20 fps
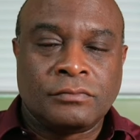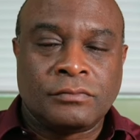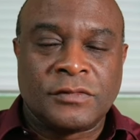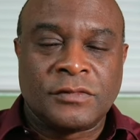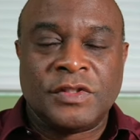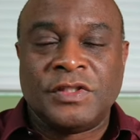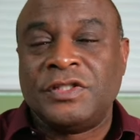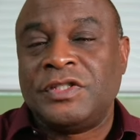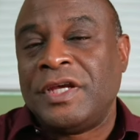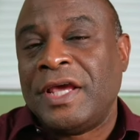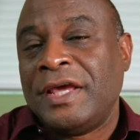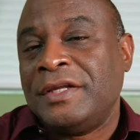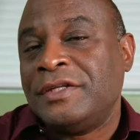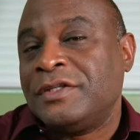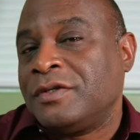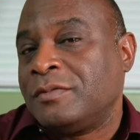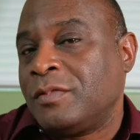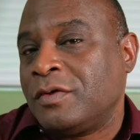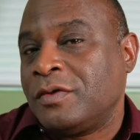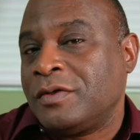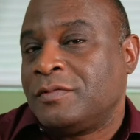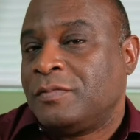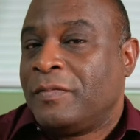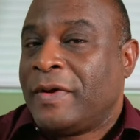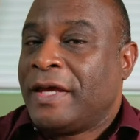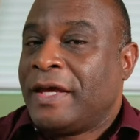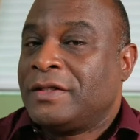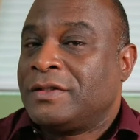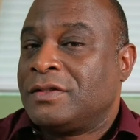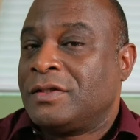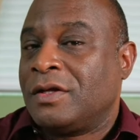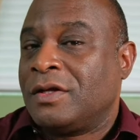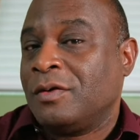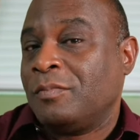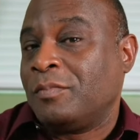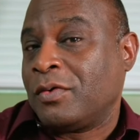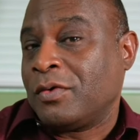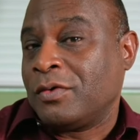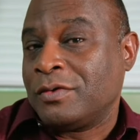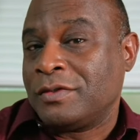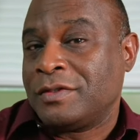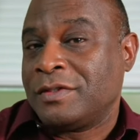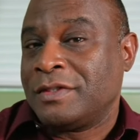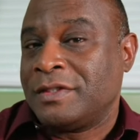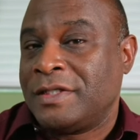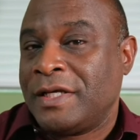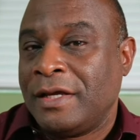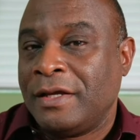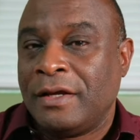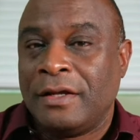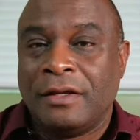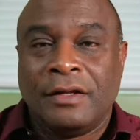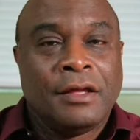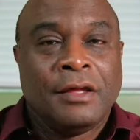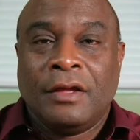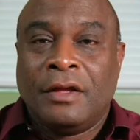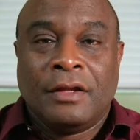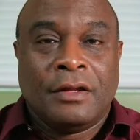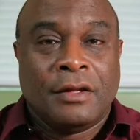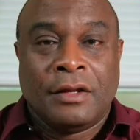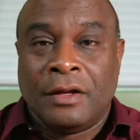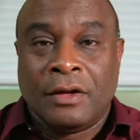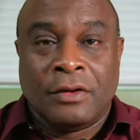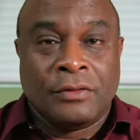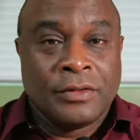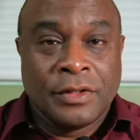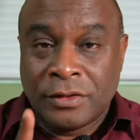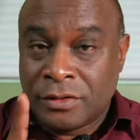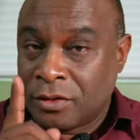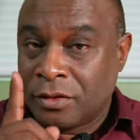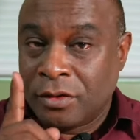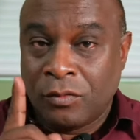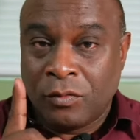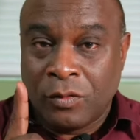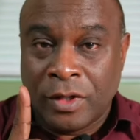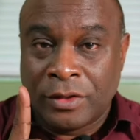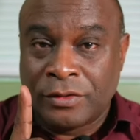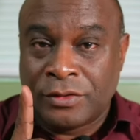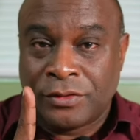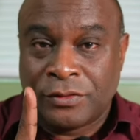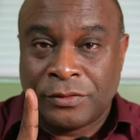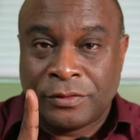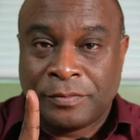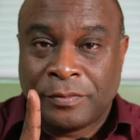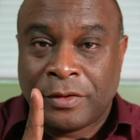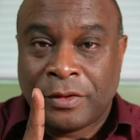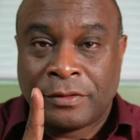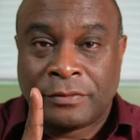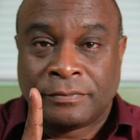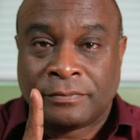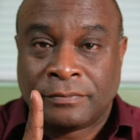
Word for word: changeable, it's based on the person saying it. No, there's only one truth, bro.